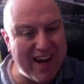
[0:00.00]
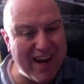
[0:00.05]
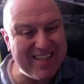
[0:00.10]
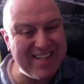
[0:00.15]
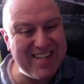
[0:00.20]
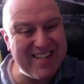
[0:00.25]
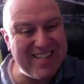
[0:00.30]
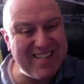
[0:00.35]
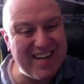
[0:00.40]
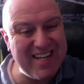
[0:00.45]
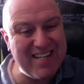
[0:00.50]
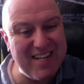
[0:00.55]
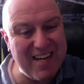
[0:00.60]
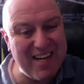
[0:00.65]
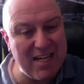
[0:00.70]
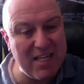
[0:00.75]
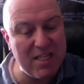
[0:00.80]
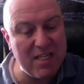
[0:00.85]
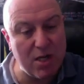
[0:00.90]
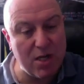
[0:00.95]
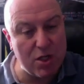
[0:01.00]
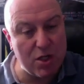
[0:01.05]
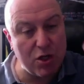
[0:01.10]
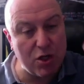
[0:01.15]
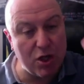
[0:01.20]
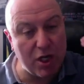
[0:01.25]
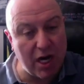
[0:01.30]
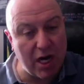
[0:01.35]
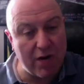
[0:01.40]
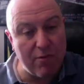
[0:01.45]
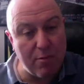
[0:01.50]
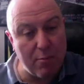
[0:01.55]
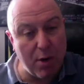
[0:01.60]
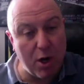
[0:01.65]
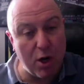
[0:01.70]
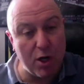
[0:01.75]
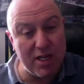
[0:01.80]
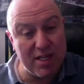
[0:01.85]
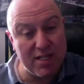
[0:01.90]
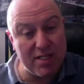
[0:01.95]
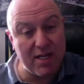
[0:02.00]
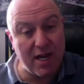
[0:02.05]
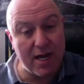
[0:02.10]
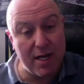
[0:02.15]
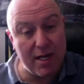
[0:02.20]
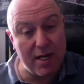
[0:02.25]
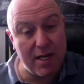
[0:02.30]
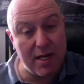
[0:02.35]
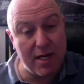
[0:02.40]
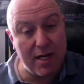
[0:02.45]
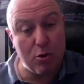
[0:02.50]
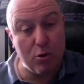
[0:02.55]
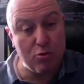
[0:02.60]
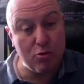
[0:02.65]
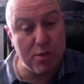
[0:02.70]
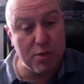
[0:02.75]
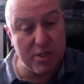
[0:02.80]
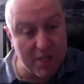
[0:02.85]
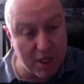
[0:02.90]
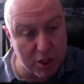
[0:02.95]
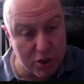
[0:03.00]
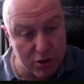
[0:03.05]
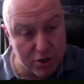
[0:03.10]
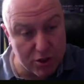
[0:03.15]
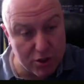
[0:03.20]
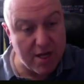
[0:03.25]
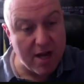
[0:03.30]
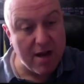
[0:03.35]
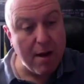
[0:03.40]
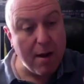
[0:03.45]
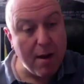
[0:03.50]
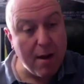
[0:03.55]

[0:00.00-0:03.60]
access data insights from the current market state and our model predictions,